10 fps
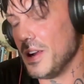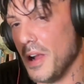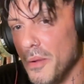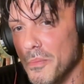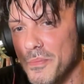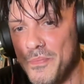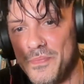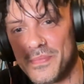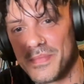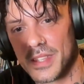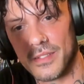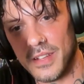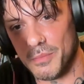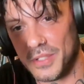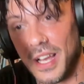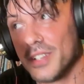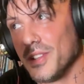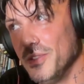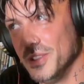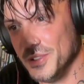and I'm
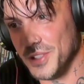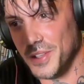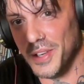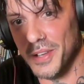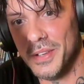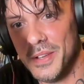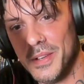cast off into the